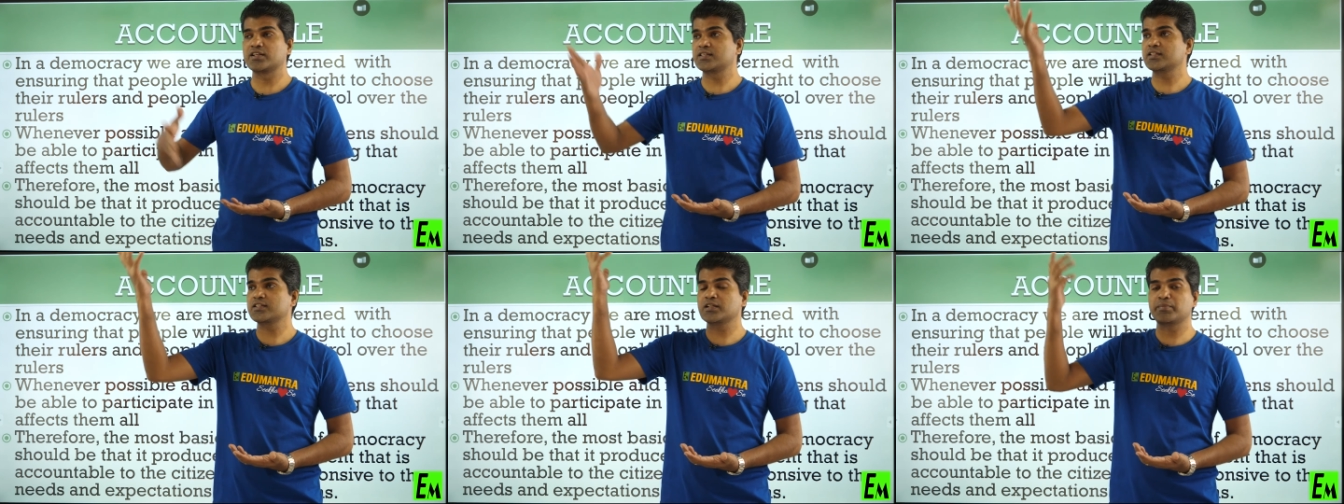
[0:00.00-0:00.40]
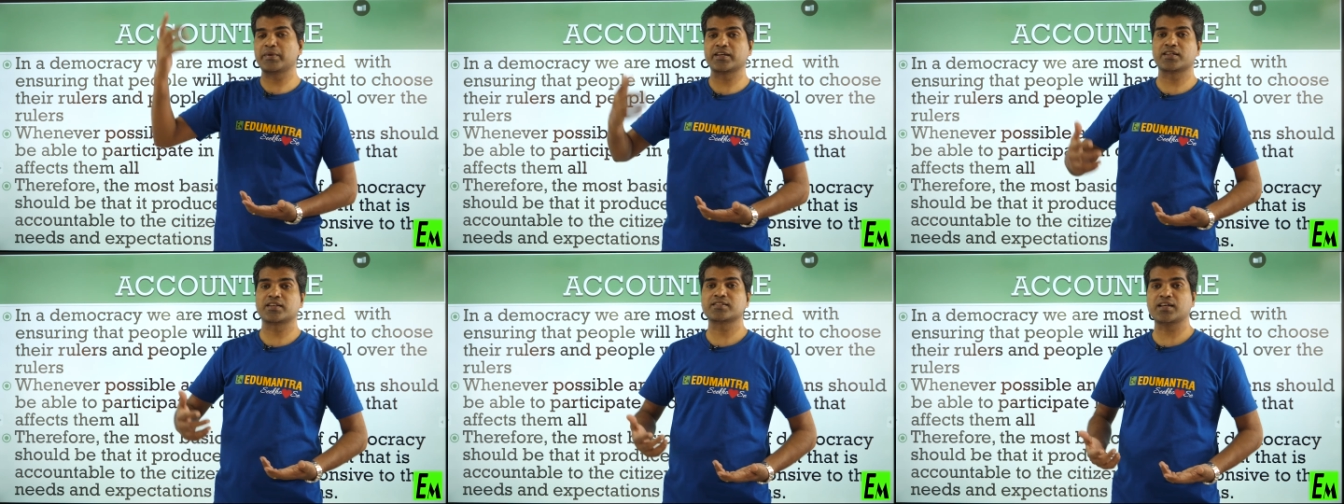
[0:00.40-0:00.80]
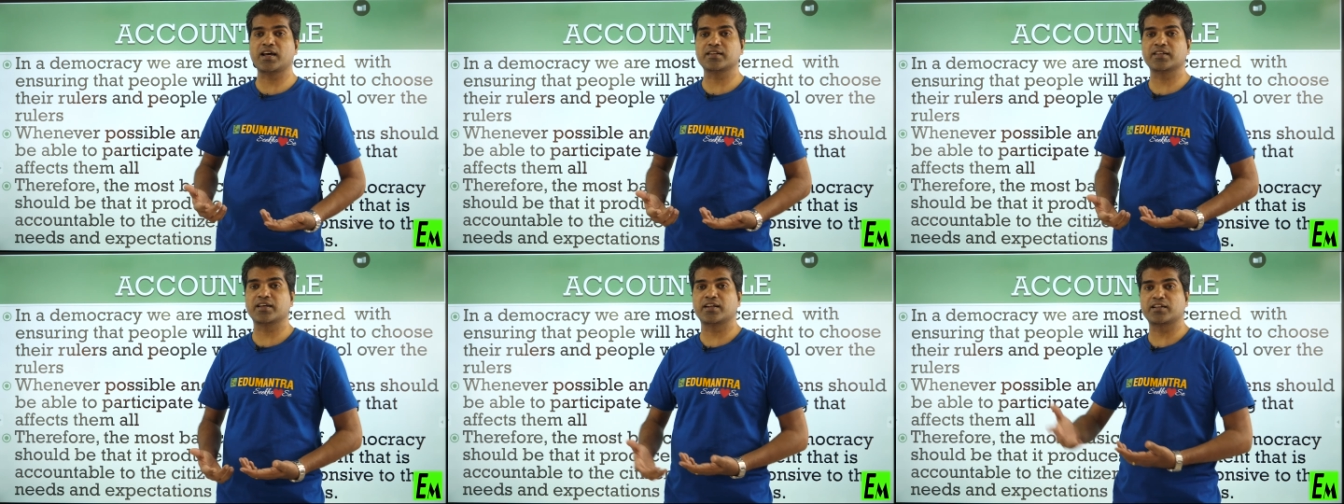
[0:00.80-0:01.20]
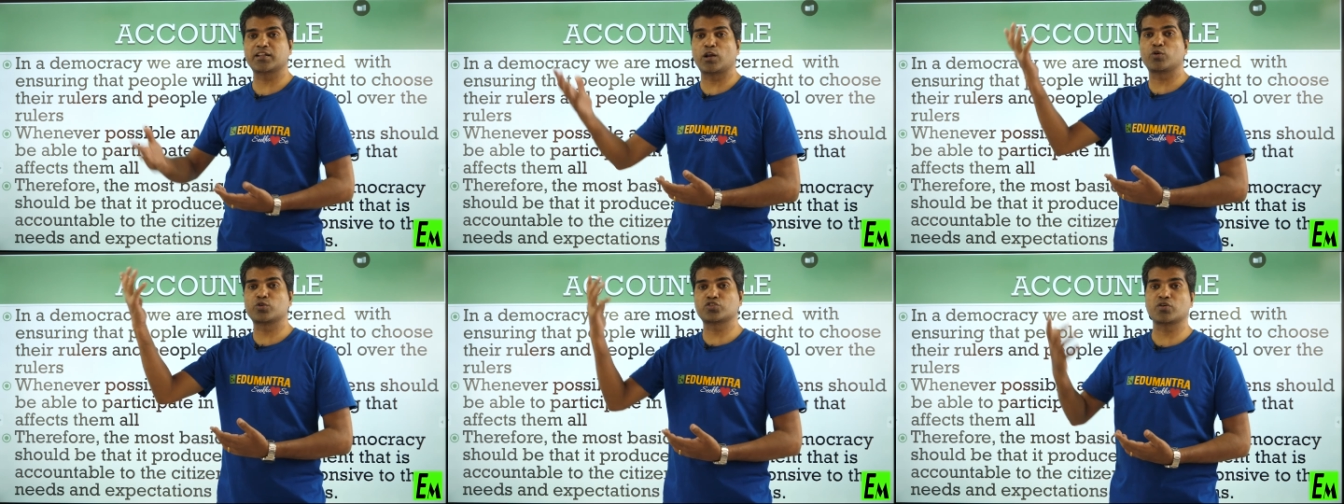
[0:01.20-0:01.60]
Decision makings are there in
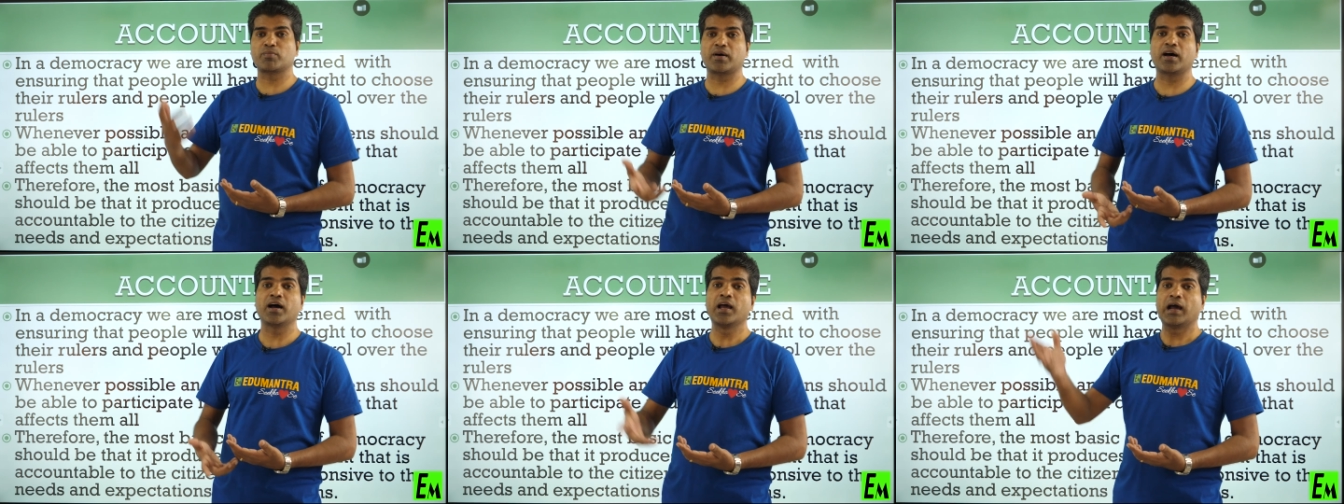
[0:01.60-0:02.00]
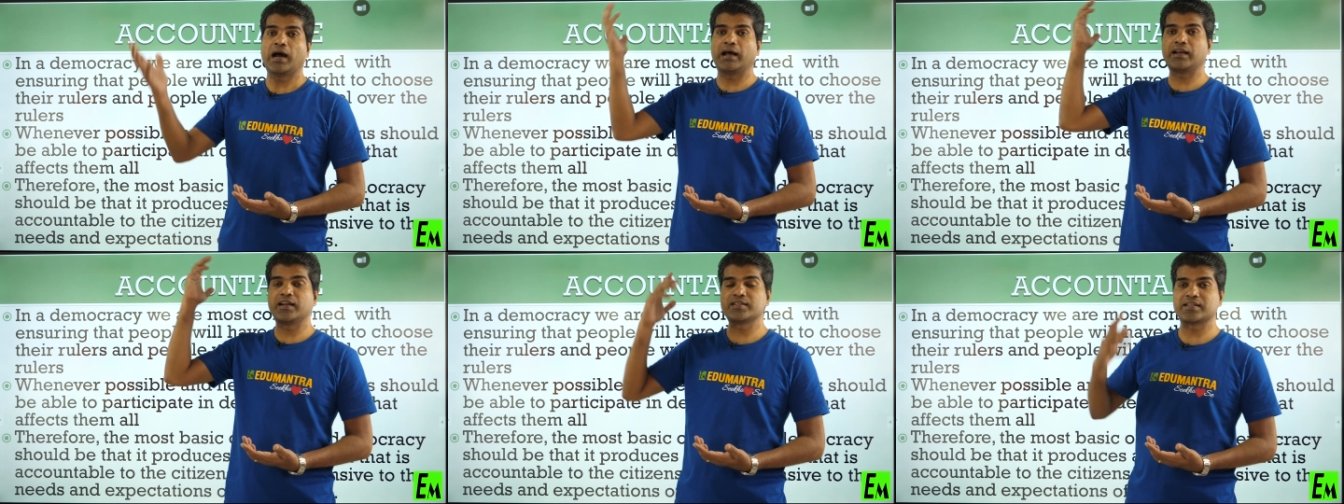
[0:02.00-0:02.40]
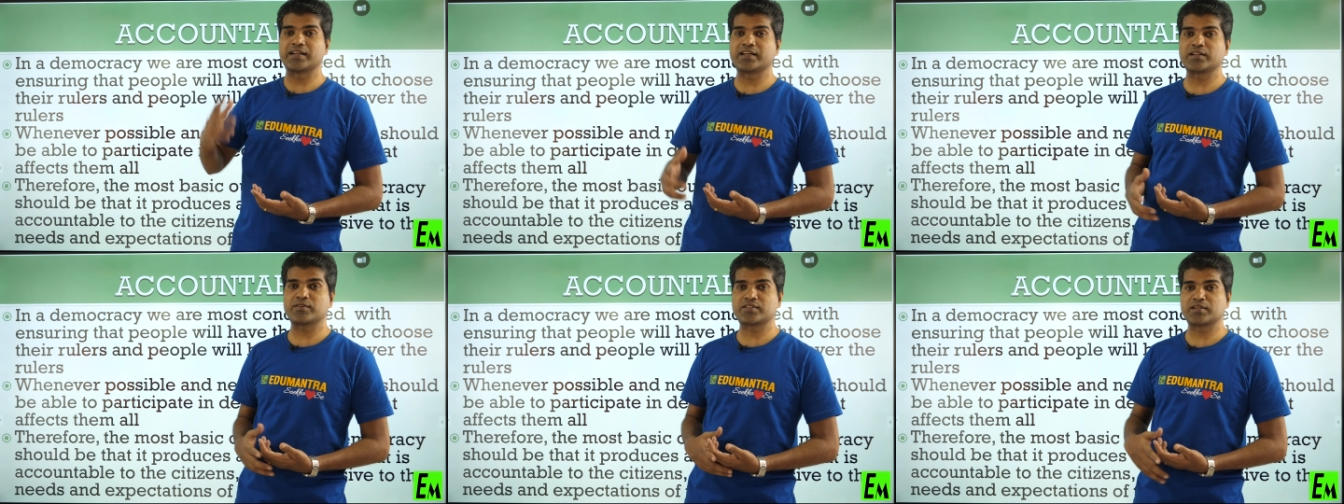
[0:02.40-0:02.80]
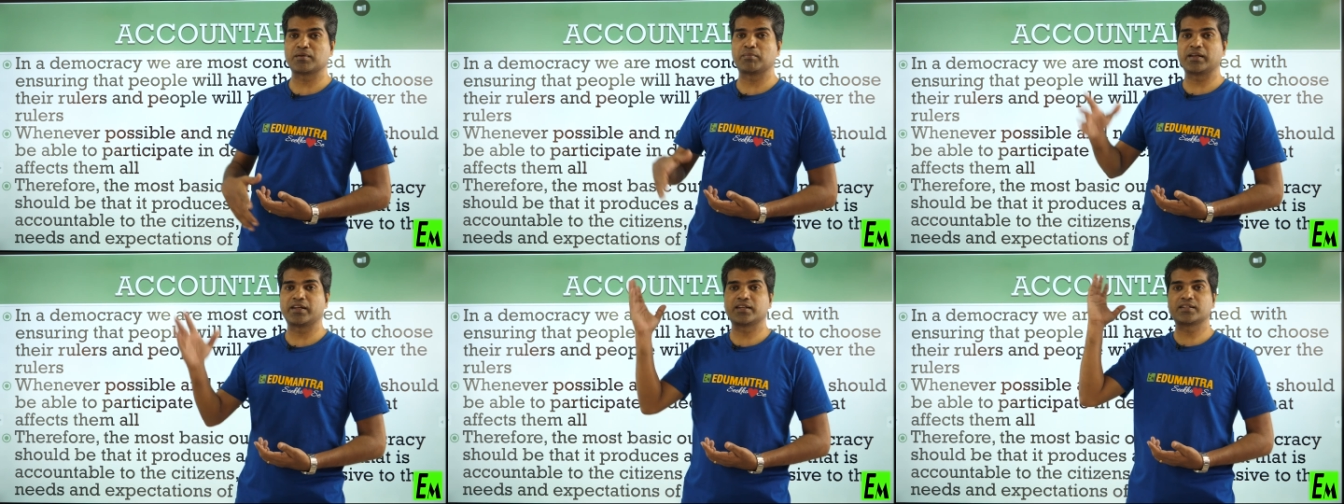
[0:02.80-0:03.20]
the Lok Sabha and Legislative
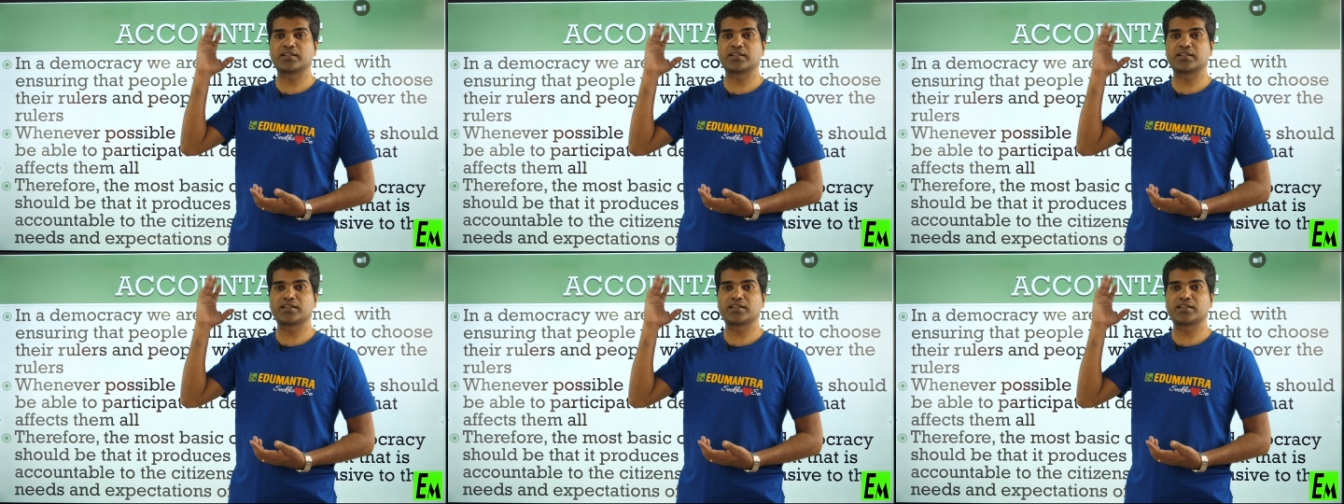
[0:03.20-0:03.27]
Assembly,